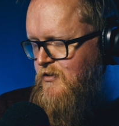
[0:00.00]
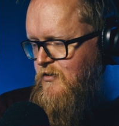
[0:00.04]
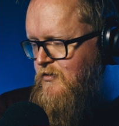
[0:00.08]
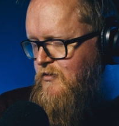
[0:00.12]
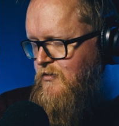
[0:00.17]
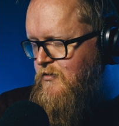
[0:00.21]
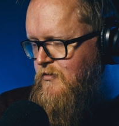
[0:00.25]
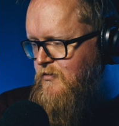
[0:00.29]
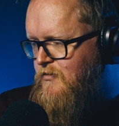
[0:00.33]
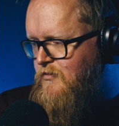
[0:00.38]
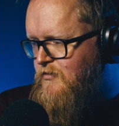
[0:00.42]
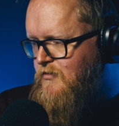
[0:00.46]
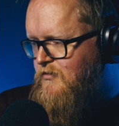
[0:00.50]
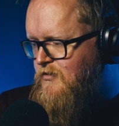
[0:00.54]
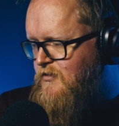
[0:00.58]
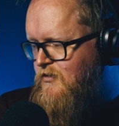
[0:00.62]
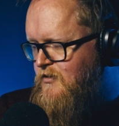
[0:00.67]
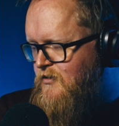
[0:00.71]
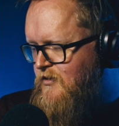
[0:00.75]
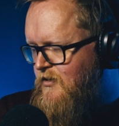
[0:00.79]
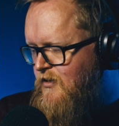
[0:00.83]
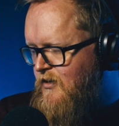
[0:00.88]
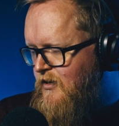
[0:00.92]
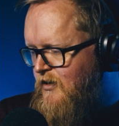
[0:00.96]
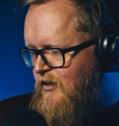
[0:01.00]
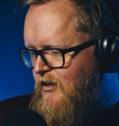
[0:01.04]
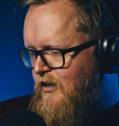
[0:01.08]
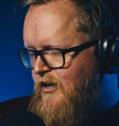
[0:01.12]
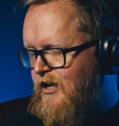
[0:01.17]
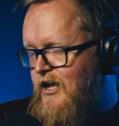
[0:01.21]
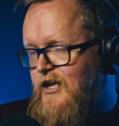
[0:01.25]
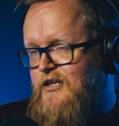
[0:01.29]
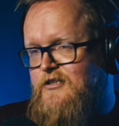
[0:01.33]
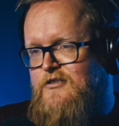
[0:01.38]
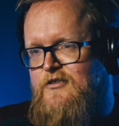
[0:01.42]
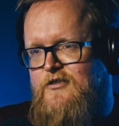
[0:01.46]
series called
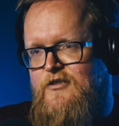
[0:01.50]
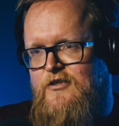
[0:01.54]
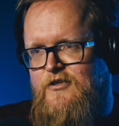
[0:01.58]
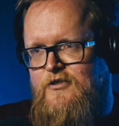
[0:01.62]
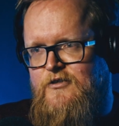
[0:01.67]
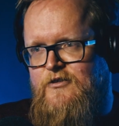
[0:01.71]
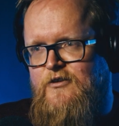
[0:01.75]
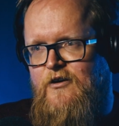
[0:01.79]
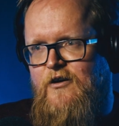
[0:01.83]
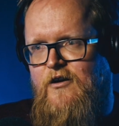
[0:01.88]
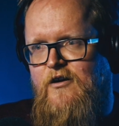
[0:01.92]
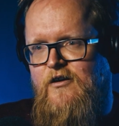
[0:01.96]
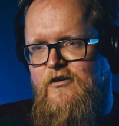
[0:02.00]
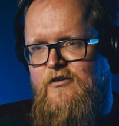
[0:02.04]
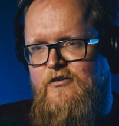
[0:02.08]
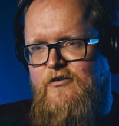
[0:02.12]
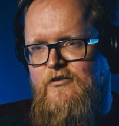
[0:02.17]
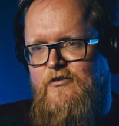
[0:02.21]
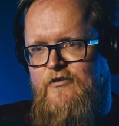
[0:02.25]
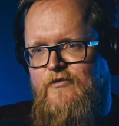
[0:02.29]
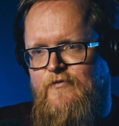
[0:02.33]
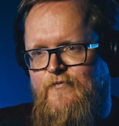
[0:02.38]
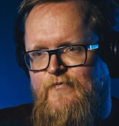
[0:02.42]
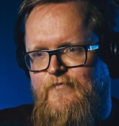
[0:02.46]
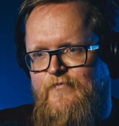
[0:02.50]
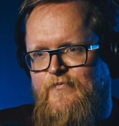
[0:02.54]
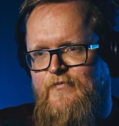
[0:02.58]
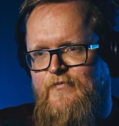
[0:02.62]
Into the Dark.